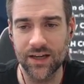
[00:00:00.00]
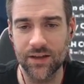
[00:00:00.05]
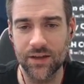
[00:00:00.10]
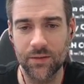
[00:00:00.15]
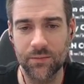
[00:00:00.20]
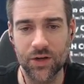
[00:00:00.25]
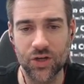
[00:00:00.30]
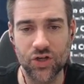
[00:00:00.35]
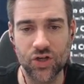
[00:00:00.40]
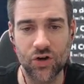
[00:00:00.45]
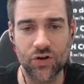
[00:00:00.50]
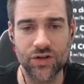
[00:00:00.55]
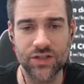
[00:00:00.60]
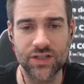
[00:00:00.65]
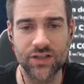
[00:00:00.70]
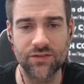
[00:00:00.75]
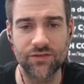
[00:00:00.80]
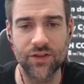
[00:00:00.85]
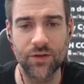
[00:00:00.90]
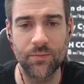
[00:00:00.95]
the
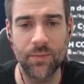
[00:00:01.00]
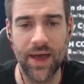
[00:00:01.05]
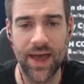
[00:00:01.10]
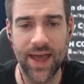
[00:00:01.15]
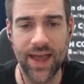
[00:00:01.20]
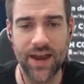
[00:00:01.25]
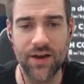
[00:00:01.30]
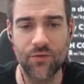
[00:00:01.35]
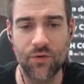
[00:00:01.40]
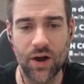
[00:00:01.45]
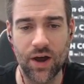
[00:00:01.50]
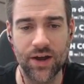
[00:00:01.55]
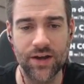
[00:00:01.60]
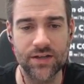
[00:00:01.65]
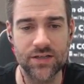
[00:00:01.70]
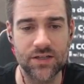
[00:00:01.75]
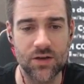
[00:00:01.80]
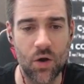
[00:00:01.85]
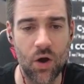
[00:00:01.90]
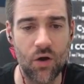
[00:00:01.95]
majority of them A
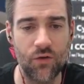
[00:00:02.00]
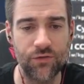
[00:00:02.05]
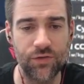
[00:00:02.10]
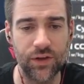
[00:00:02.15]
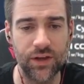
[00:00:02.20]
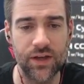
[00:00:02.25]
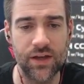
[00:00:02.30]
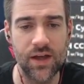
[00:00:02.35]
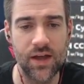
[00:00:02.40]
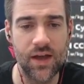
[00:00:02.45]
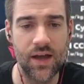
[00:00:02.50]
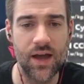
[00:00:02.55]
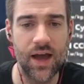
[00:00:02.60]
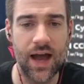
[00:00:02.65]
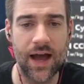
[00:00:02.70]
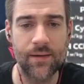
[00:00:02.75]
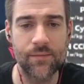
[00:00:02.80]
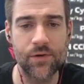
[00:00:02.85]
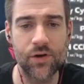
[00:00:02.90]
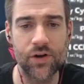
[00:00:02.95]
riders. So hopefully
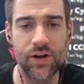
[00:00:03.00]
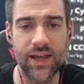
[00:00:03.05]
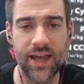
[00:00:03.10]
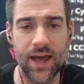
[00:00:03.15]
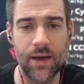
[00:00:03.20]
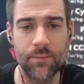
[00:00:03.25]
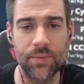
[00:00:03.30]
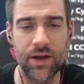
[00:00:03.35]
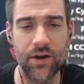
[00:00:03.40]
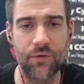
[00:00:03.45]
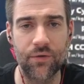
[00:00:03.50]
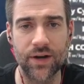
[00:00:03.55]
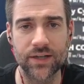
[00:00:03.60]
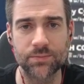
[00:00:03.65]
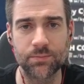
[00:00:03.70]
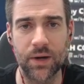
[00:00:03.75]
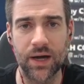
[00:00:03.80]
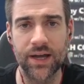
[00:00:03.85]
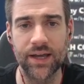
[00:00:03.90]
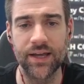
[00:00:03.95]
I'm going to get a bit of
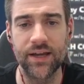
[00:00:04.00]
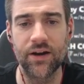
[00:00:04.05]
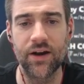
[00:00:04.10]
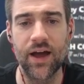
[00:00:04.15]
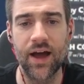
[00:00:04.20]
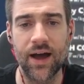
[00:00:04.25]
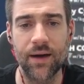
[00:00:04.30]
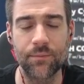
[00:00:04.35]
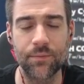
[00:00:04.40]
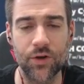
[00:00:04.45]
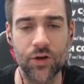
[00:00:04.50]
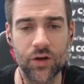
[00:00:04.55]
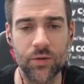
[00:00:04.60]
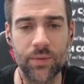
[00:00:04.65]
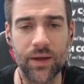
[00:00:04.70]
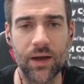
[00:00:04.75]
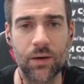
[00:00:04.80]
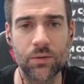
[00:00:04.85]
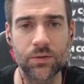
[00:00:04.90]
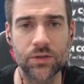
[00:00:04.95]
respite here. I'm going to
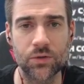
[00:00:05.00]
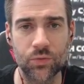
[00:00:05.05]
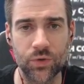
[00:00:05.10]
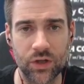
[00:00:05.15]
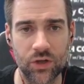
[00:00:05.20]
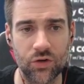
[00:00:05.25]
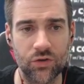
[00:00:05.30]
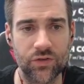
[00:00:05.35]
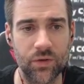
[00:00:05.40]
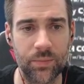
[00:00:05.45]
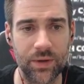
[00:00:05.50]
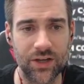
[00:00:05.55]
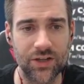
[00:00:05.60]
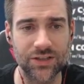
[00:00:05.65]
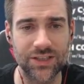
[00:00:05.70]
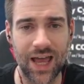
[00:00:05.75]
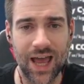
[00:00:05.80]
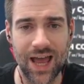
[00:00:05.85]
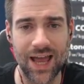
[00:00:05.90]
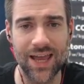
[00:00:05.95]
be able to recover,
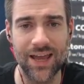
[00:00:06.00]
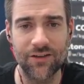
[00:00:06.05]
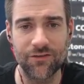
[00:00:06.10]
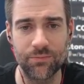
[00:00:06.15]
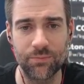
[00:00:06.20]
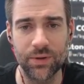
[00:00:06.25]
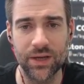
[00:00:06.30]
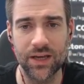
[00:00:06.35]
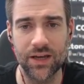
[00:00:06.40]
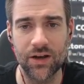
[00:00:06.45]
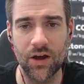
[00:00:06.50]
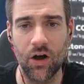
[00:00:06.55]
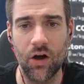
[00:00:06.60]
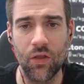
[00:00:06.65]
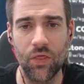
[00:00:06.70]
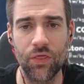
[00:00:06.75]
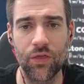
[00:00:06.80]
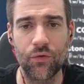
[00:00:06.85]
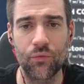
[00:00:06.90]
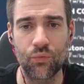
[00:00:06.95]
because I have been
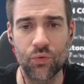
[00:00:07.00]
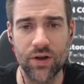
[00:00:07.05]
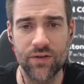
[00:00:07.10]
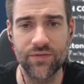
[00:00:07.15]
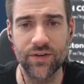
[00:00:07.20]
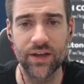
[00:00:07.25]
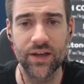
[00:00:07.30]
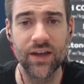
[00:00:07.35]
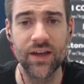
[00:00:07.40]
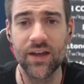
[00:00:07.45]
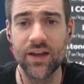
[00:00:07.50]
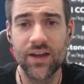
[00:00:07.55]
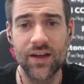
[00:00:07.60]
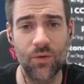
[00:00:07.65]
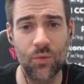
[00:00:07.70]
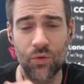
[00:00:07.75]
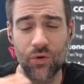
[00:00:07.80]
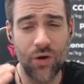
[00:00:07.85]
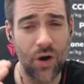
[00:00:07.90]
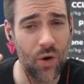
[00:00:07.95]
on the rivet.
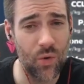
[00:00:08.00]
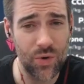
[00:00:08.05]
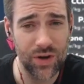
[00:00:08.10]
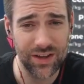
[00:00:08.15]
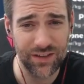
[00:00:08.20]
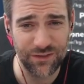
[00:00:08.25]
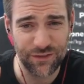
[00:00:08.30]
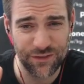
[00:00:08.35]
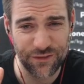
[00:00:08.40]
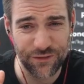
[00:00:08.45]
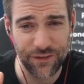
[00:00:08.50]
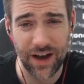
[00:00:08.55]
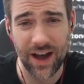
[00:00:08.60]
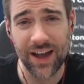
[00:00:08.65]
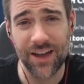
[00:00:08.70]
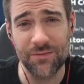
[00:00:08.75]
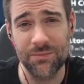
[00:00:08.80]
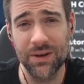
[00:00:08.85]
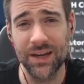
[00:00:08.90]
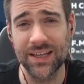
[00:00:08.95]
We're only
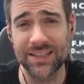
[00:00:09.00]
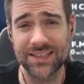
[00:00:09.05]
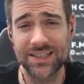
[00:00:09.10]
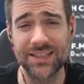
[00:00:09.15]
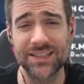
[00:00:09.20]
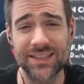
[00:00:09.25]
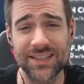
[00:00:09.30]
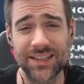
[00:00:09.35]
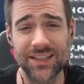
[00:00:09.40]
5 minutes into